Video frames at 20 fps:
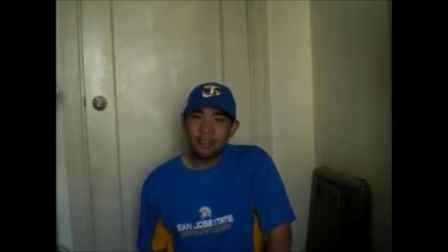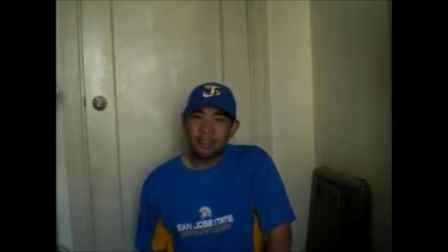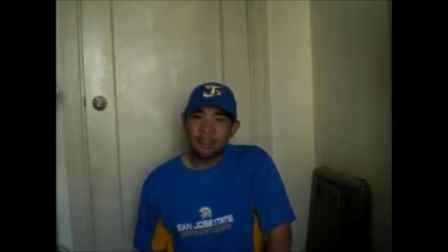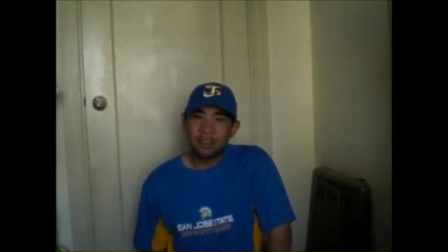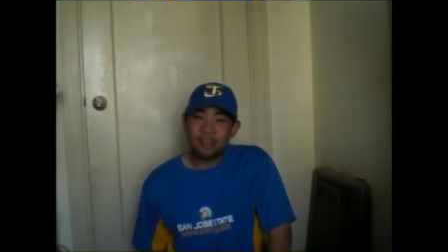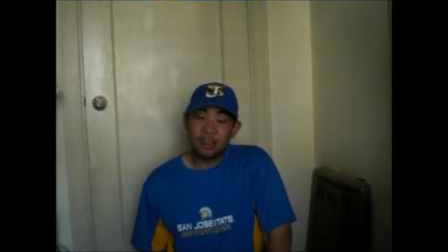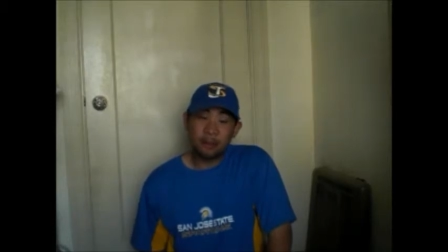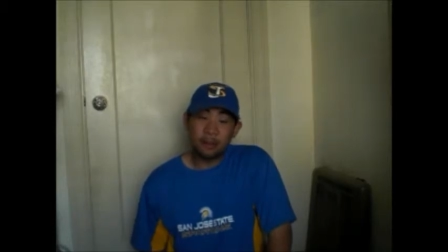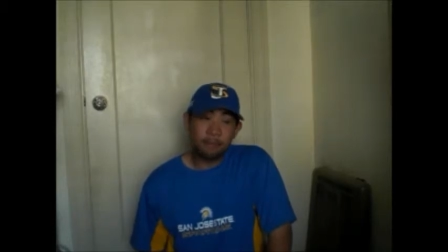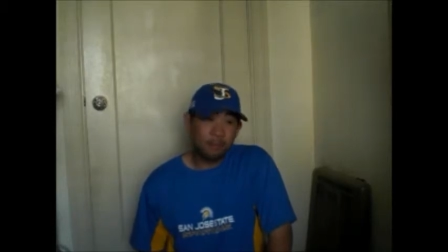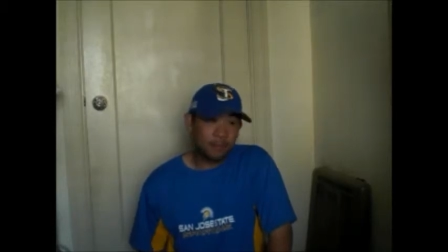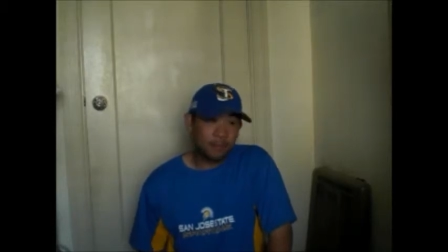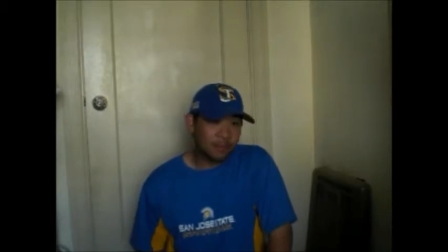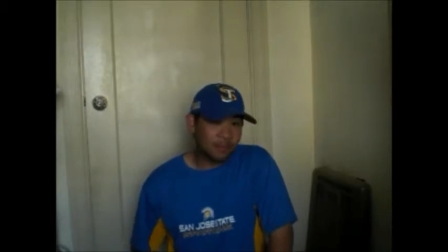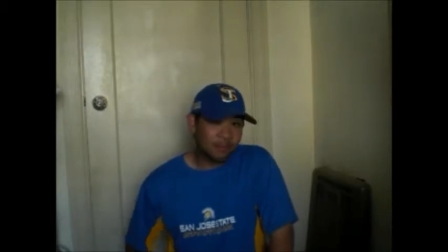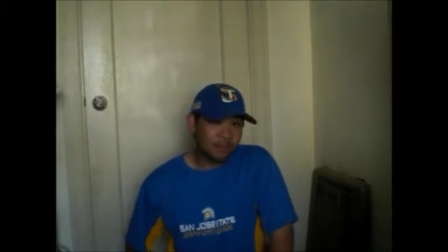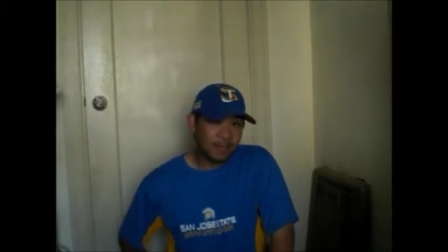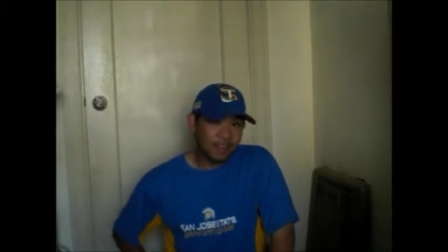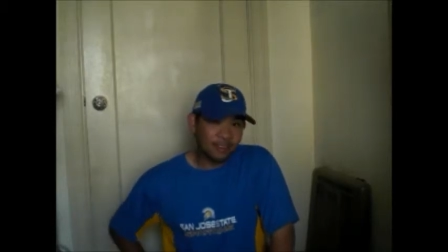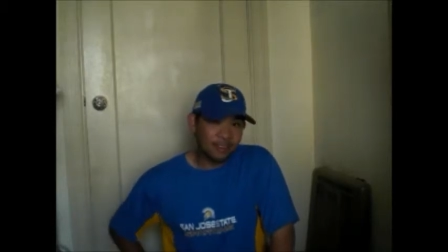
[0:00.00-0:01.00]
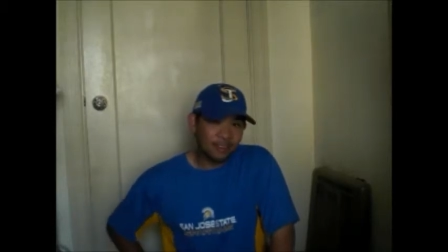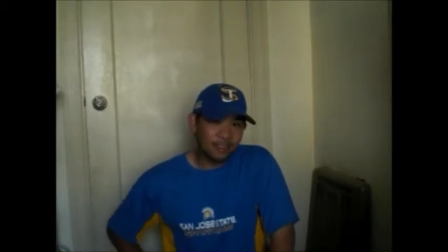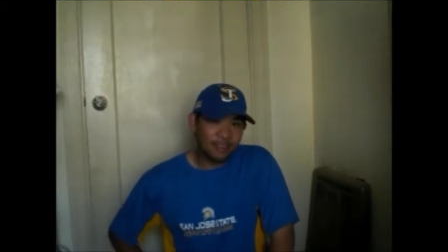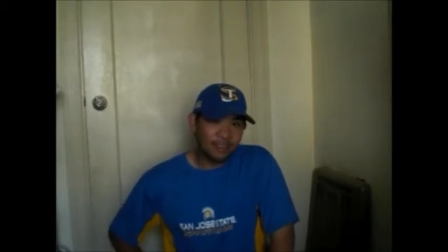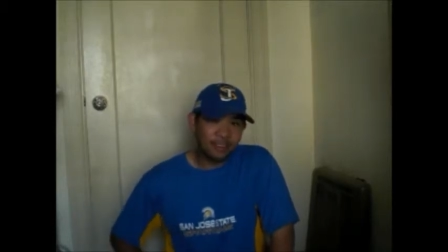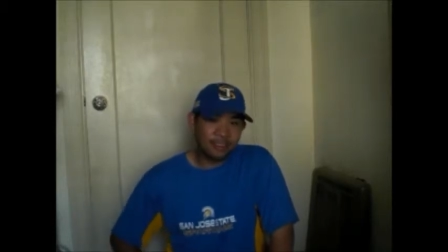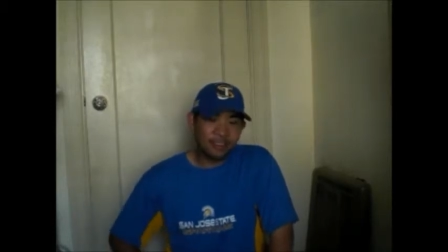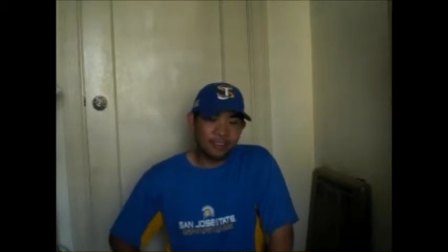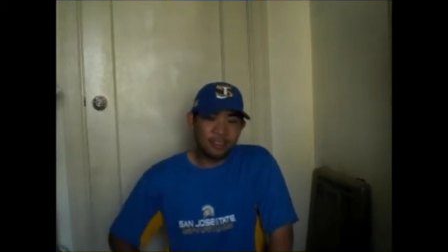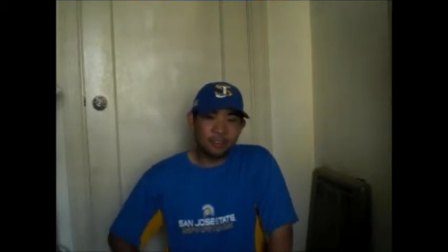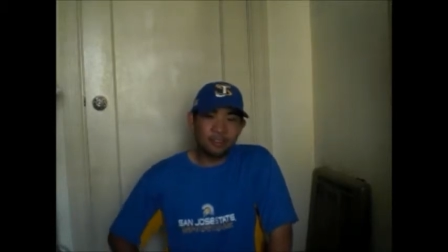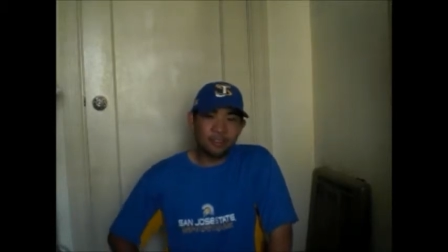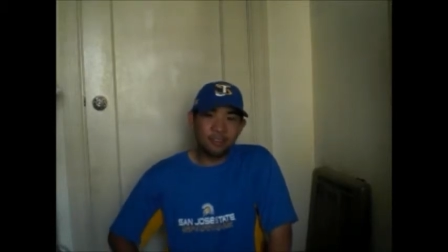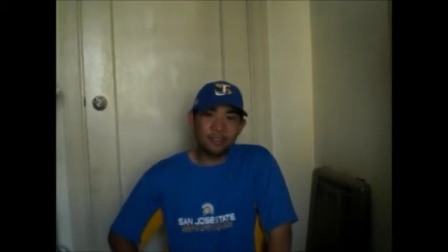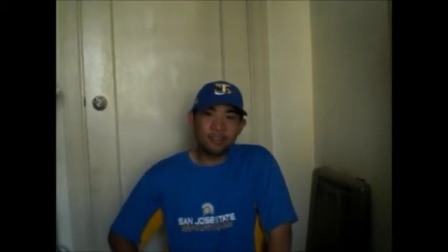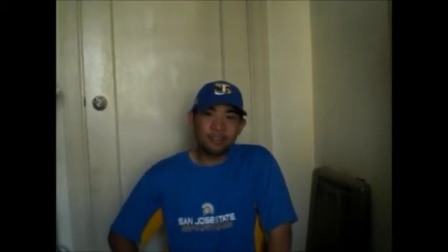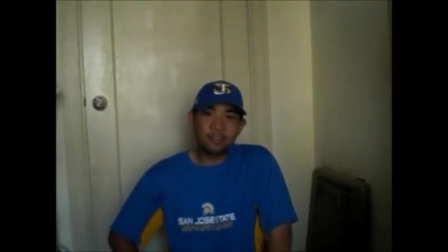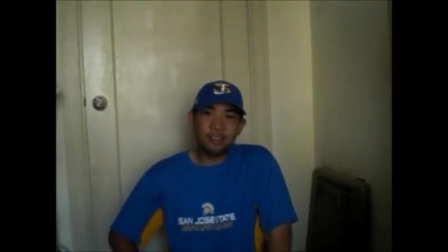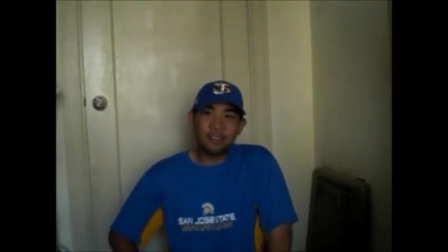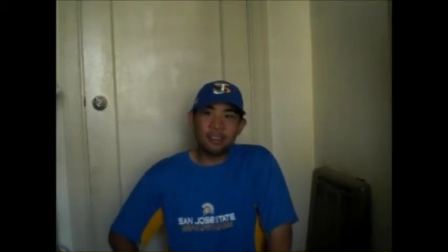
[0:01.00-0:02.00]
uh, because of that, San Jose
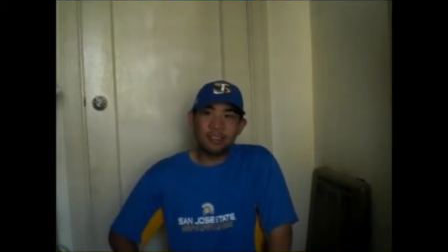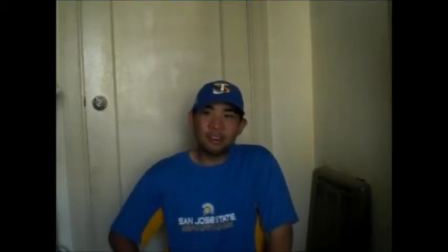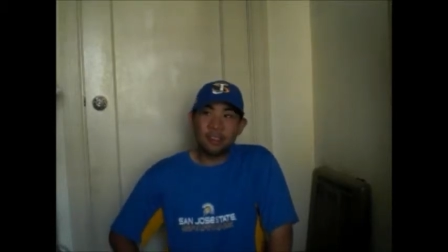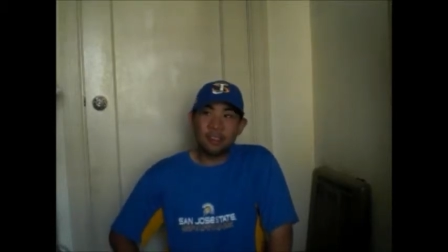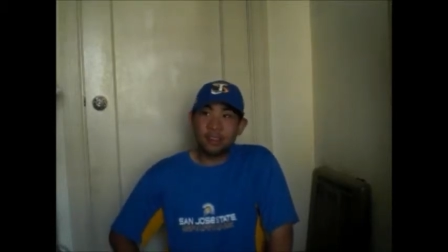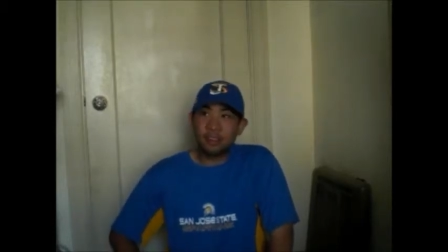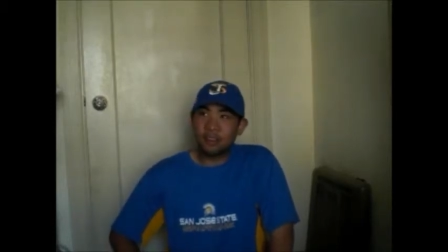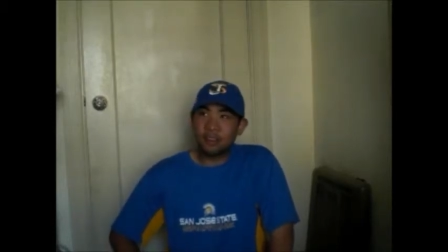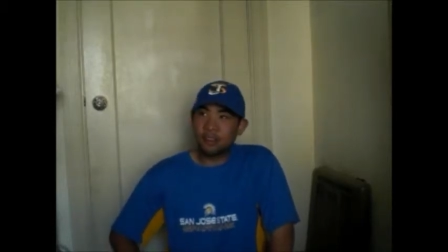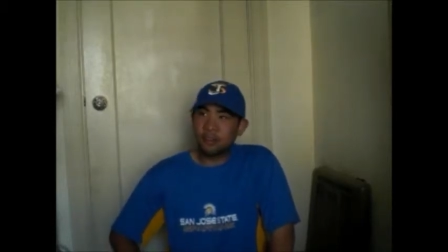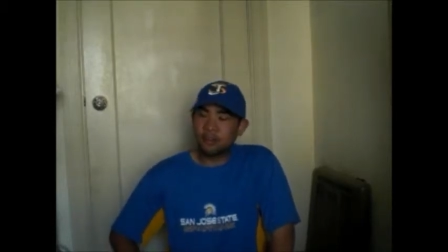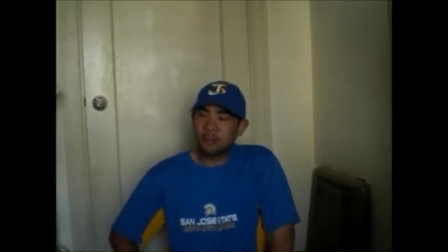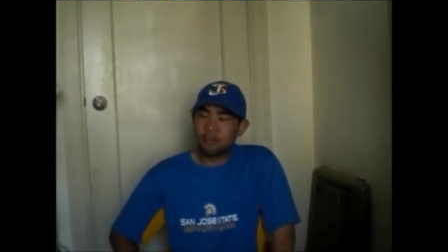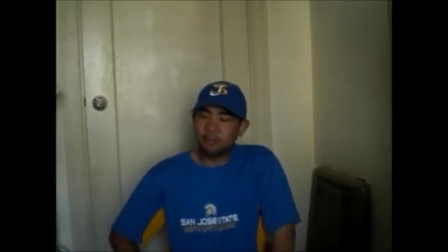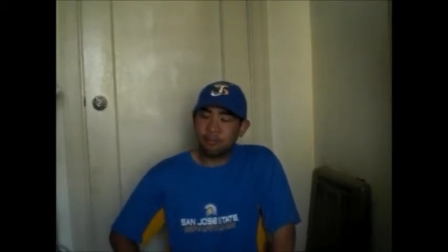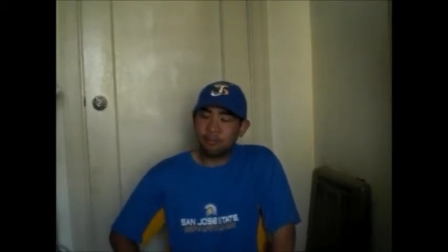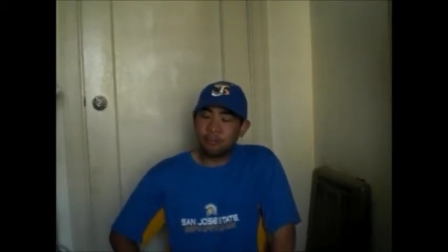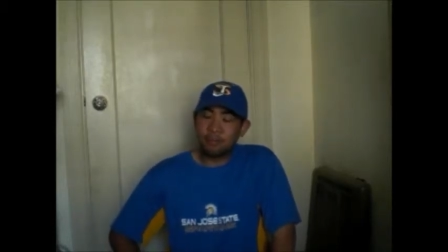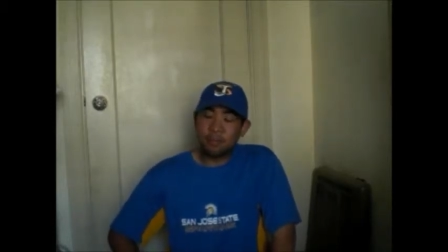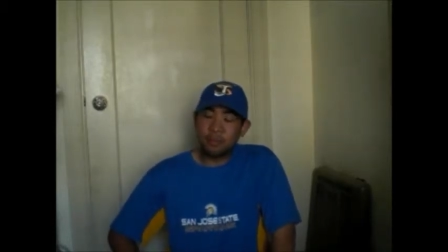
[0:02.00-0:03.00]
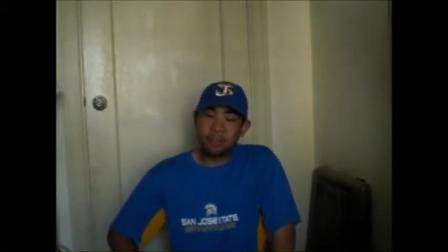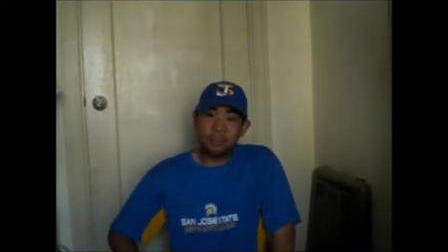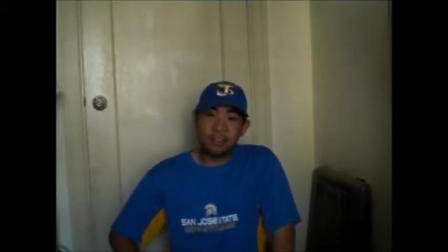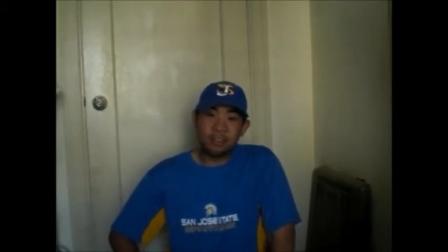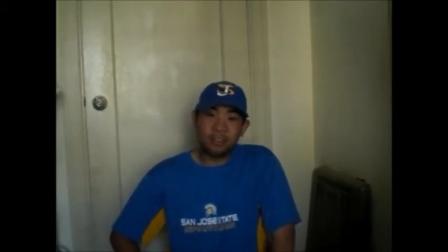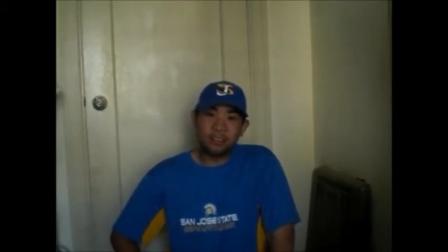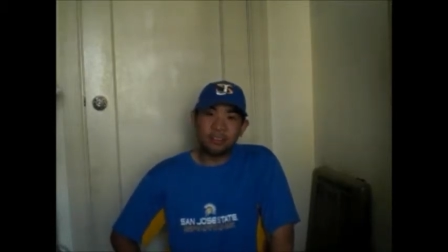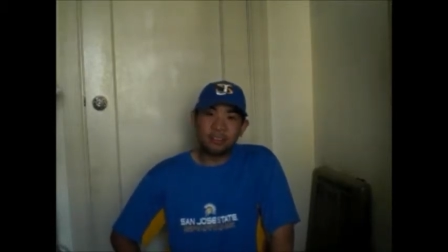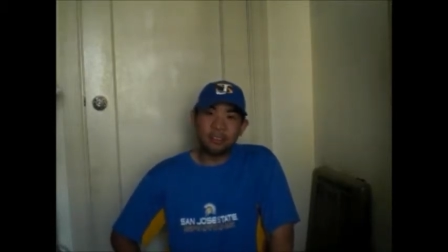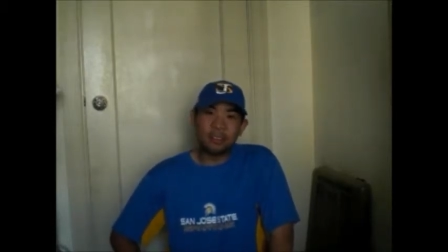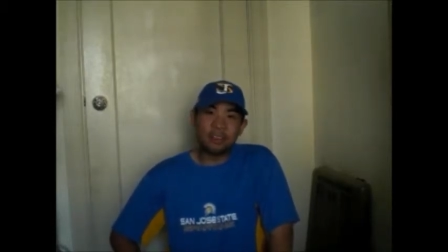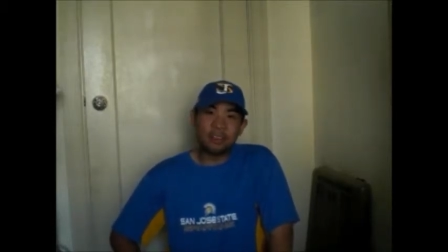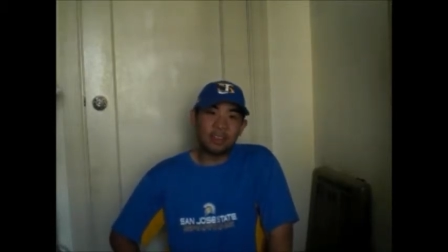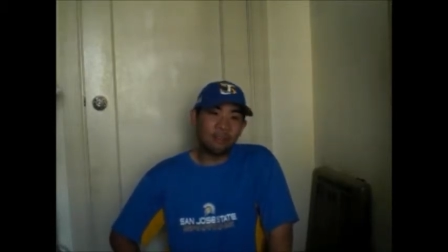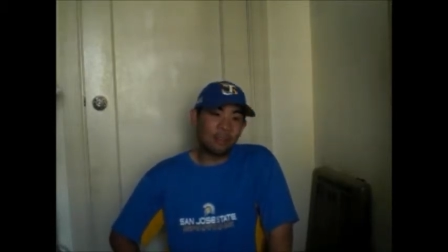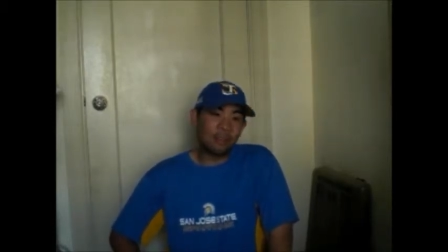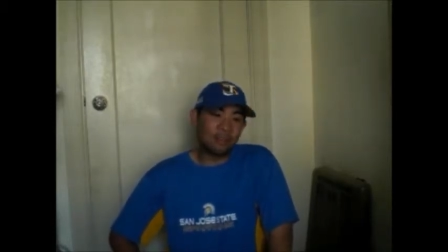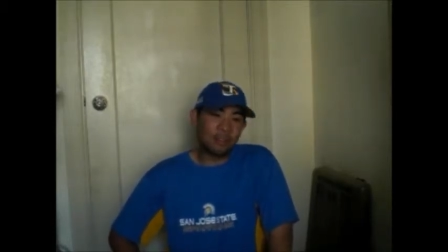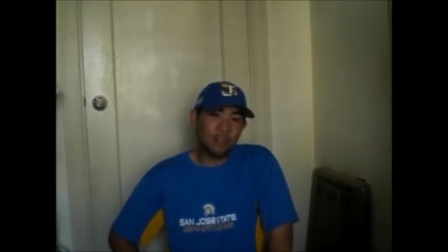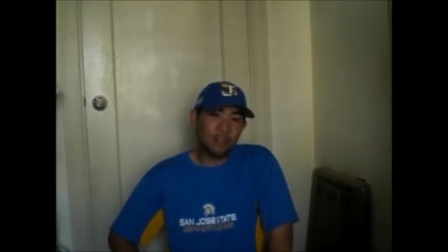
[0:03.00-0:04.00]
State and Utah State
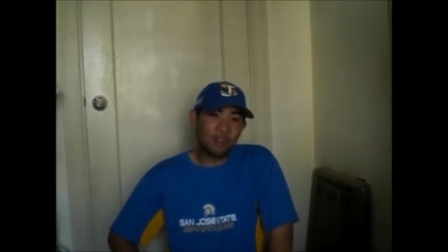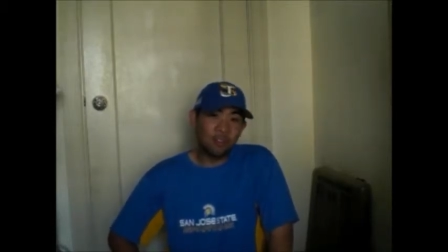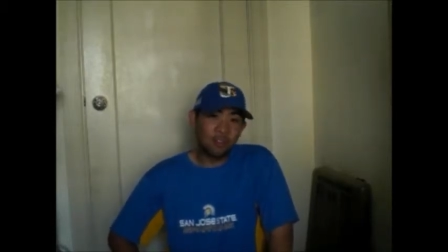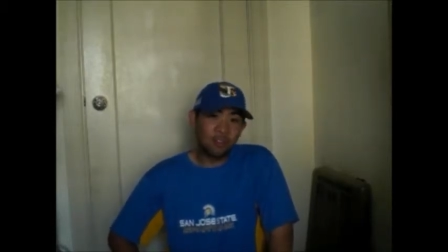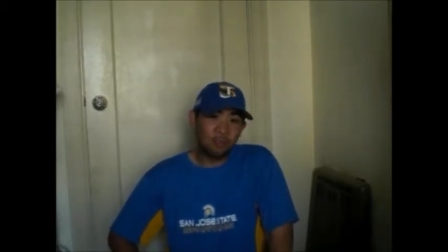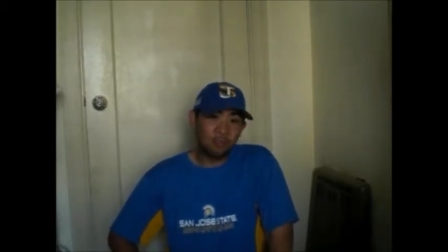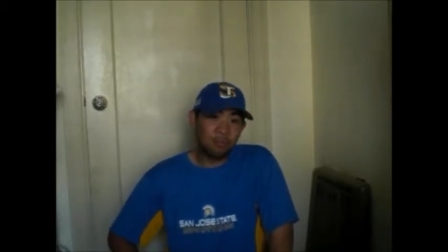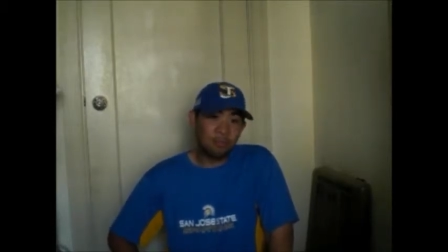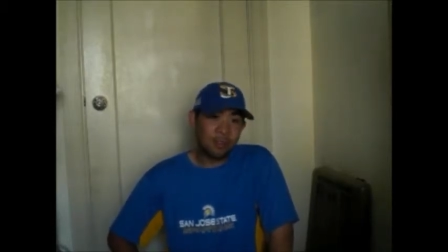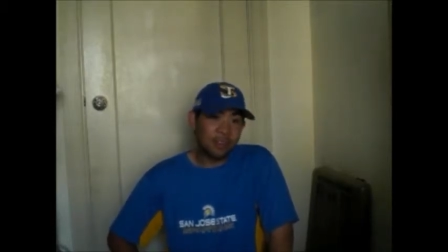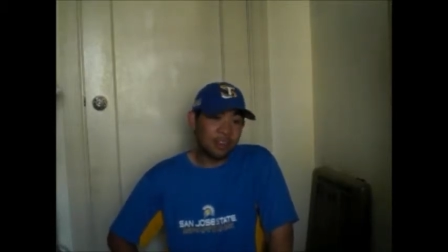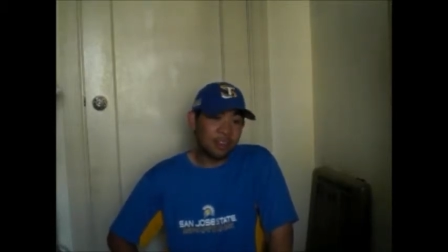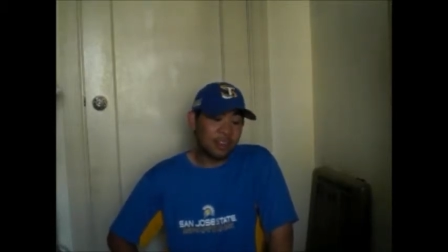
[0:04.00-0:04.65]
now have a home.